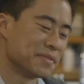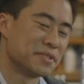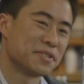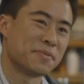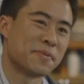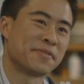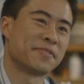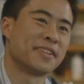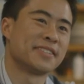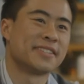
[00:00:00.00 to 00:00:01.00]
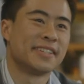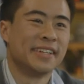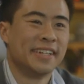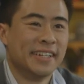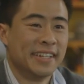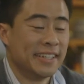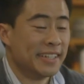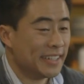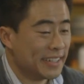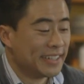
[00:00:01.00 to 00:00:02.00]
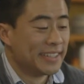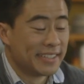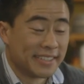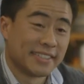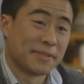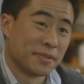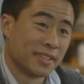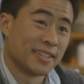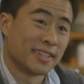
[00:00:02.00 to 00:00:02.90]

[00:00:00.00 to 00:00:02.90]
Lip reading: These are some of my friends. I'm really